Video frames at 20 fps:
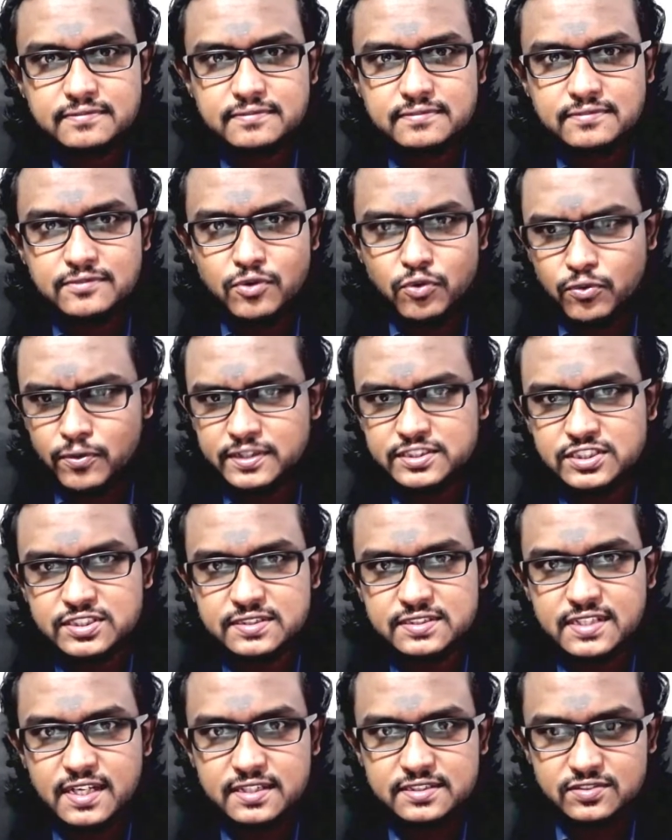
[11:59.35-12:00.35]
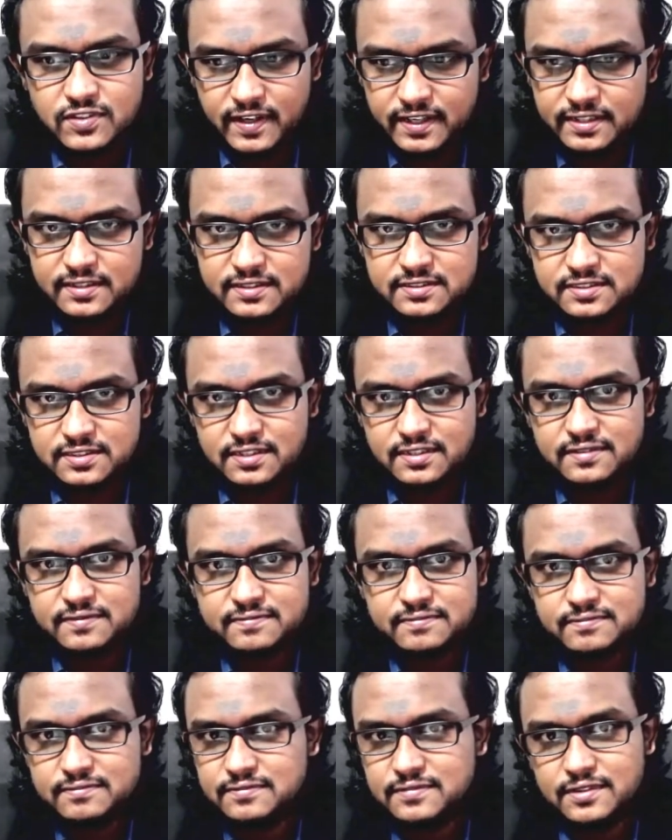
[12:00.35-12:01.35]
No questions asked, right? It's a
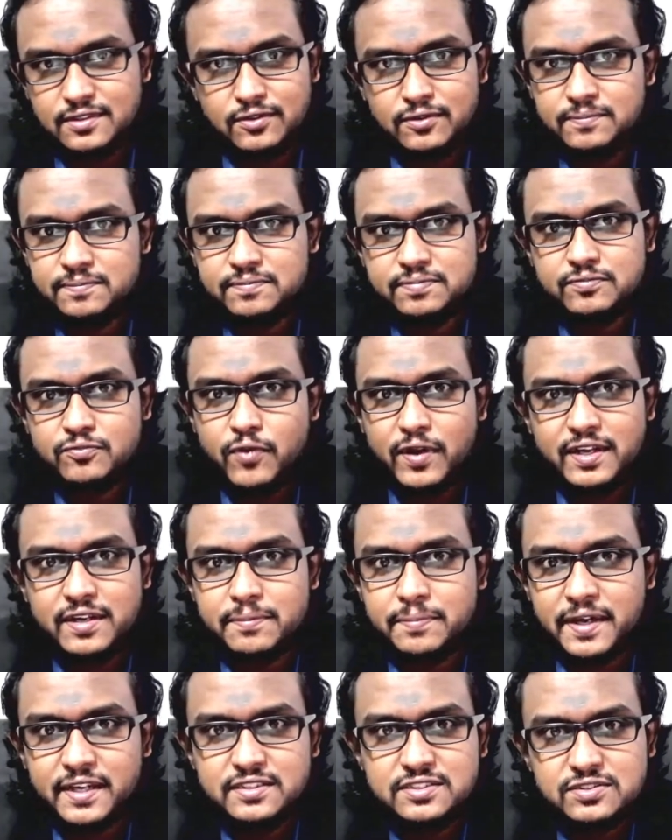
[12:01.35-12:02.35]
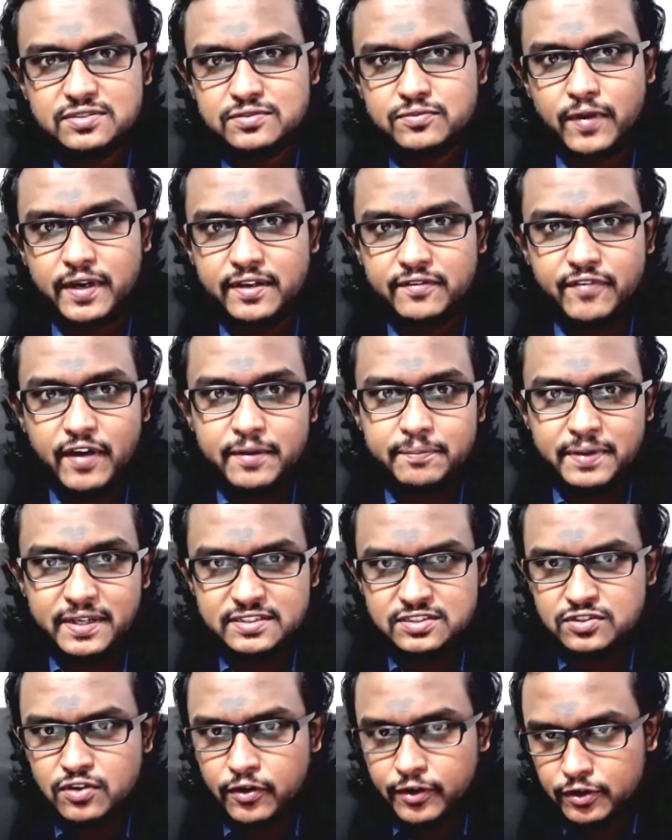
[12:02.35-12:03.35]
20 page, 25 page
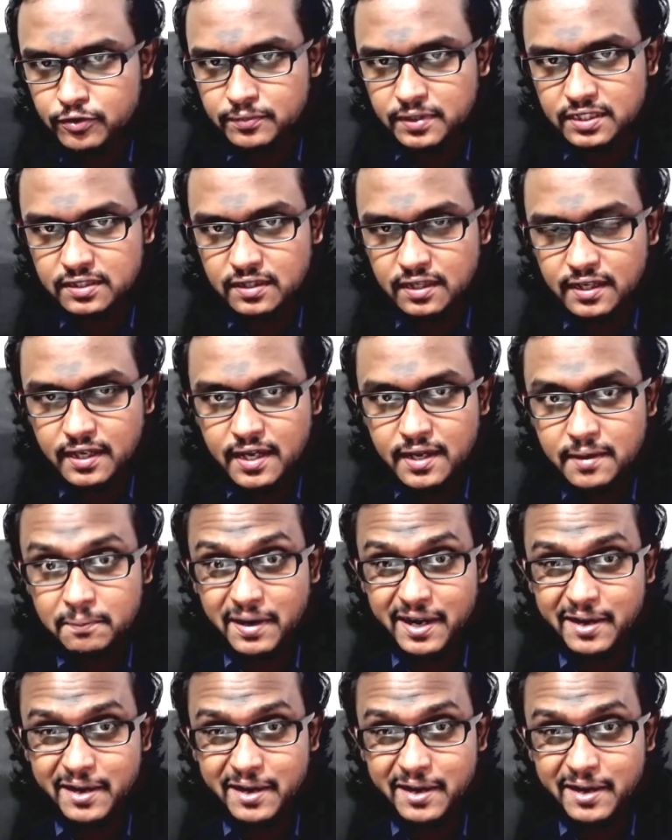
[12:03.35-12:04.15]
document. But